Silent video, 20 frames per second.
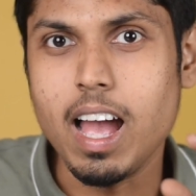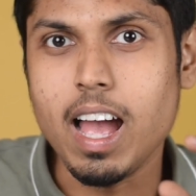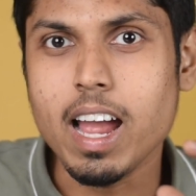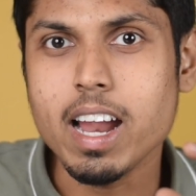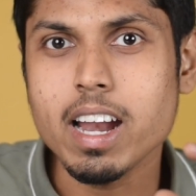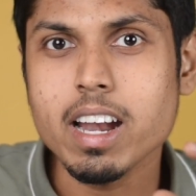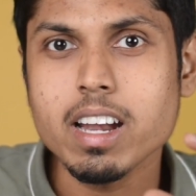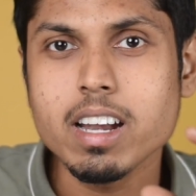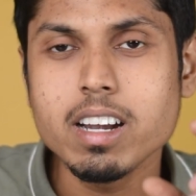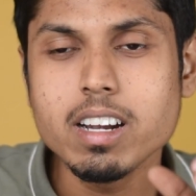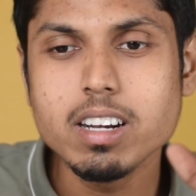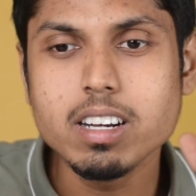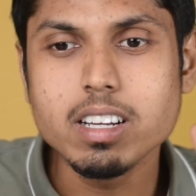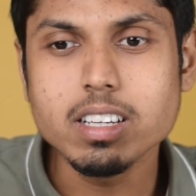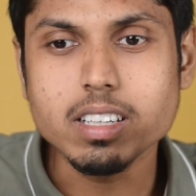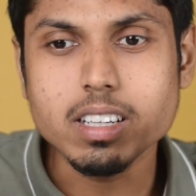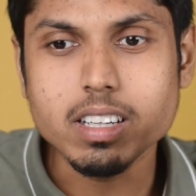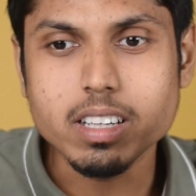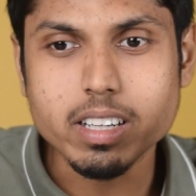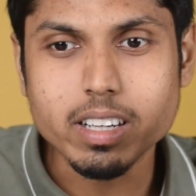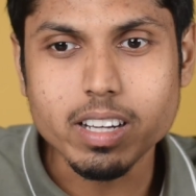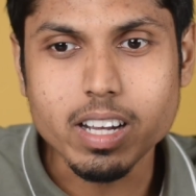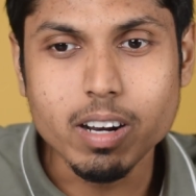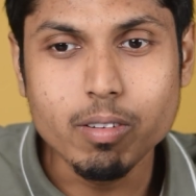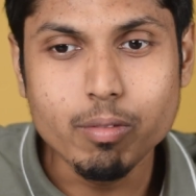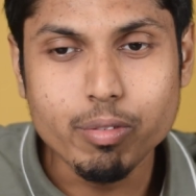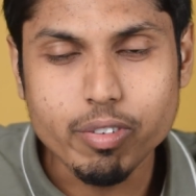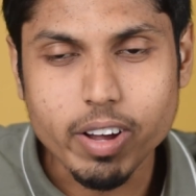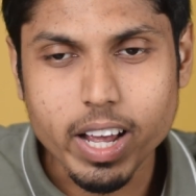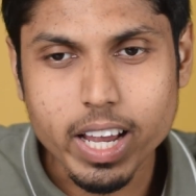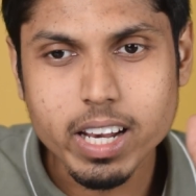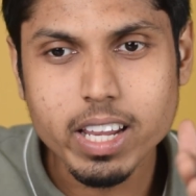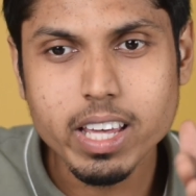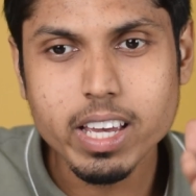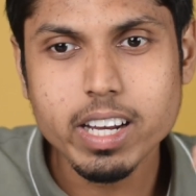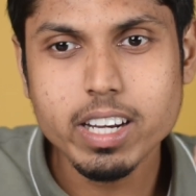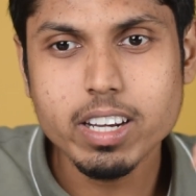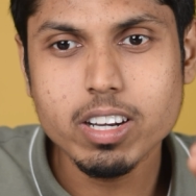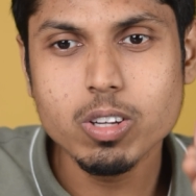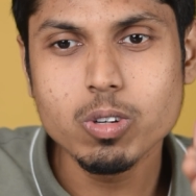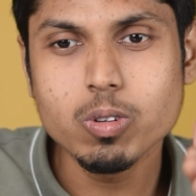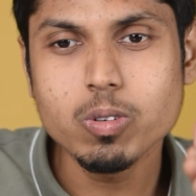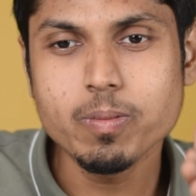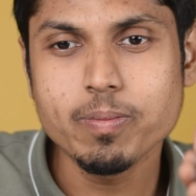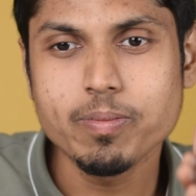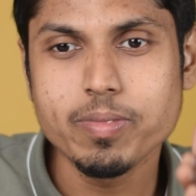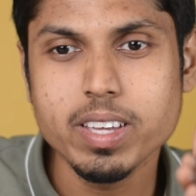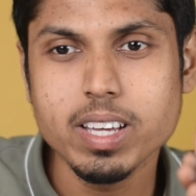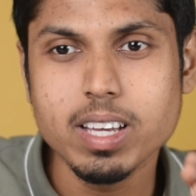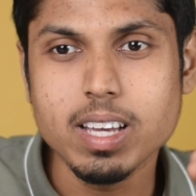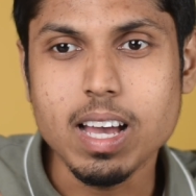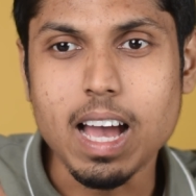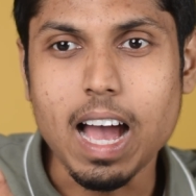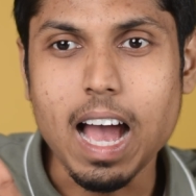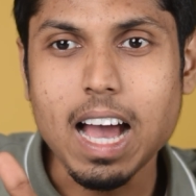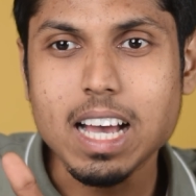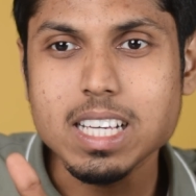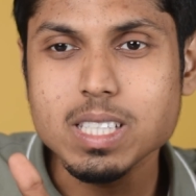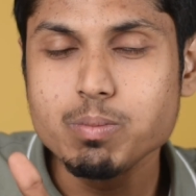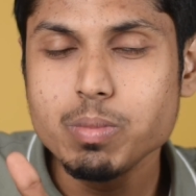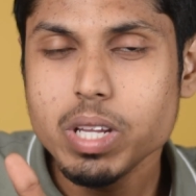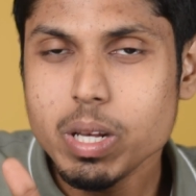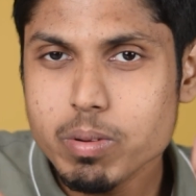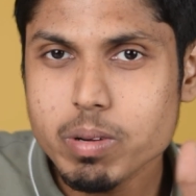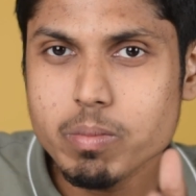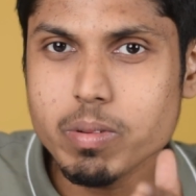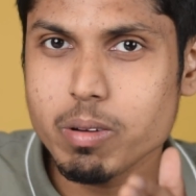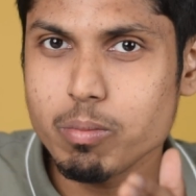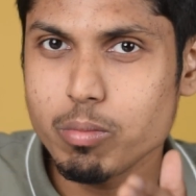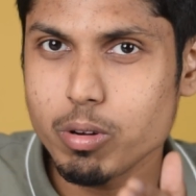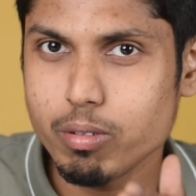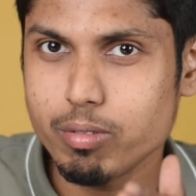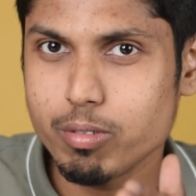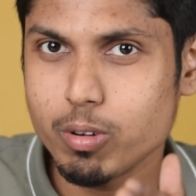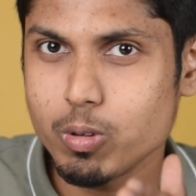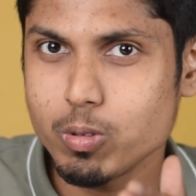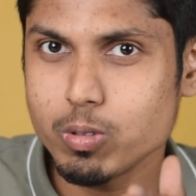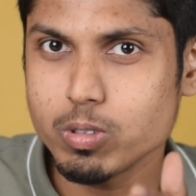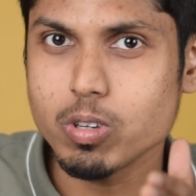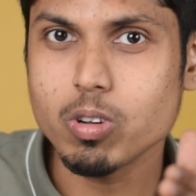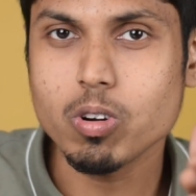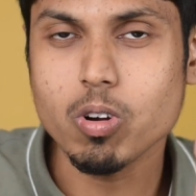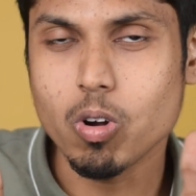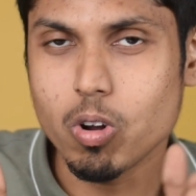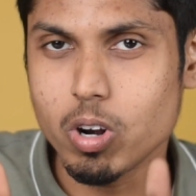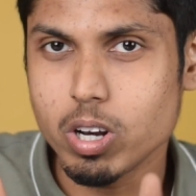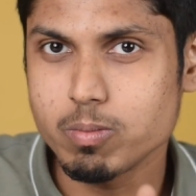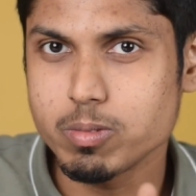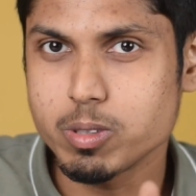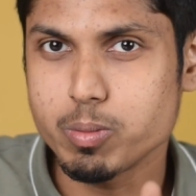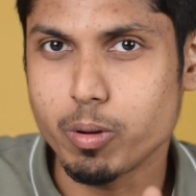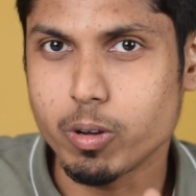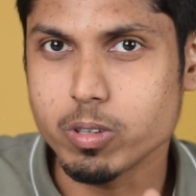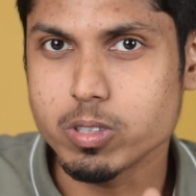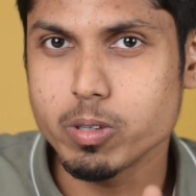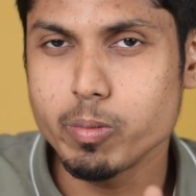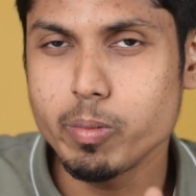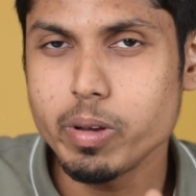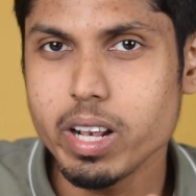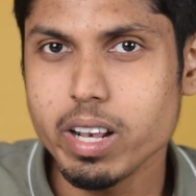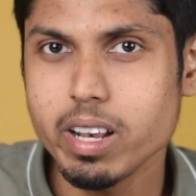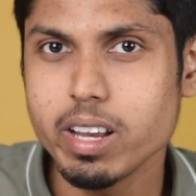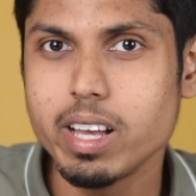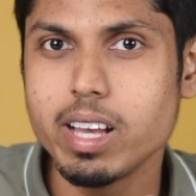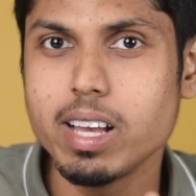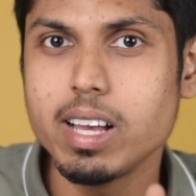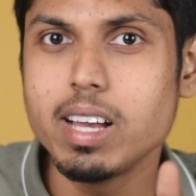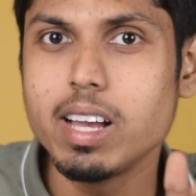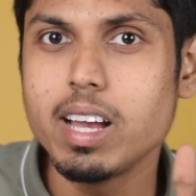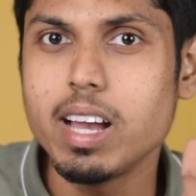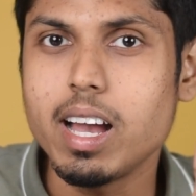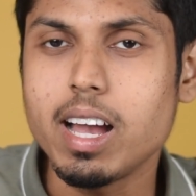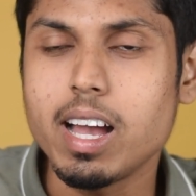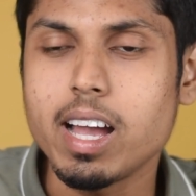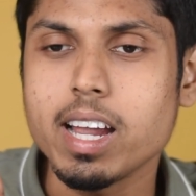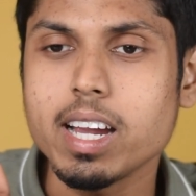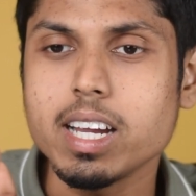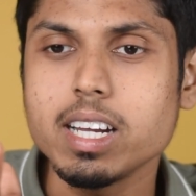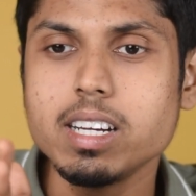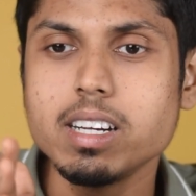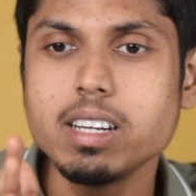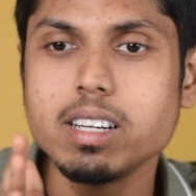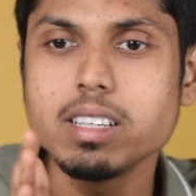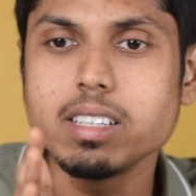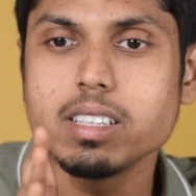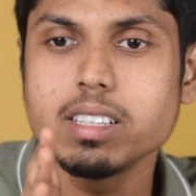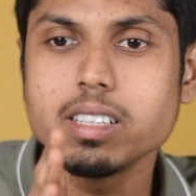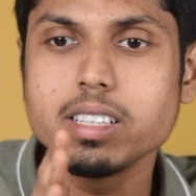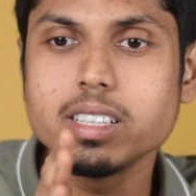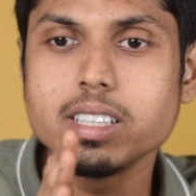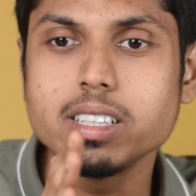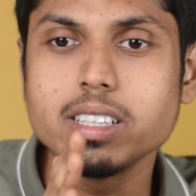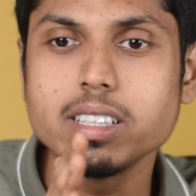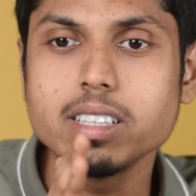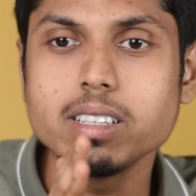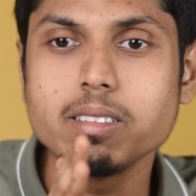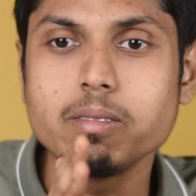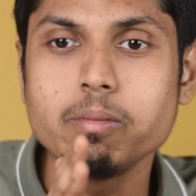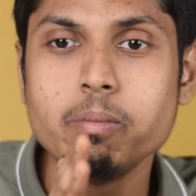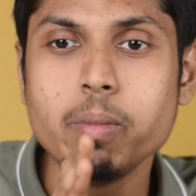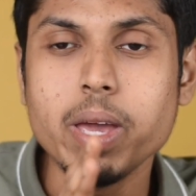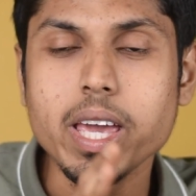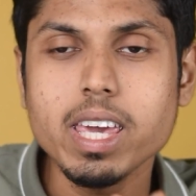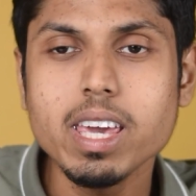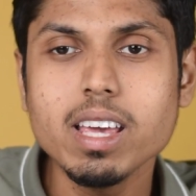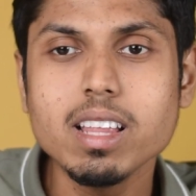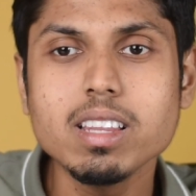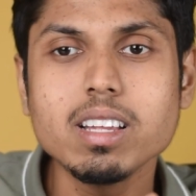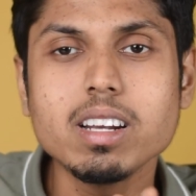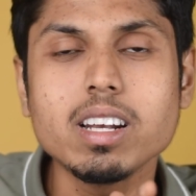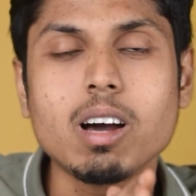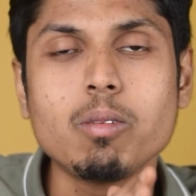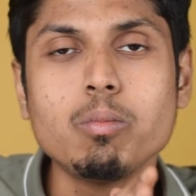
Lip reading: and confining it to as minimum number of rows or columns possible, and making the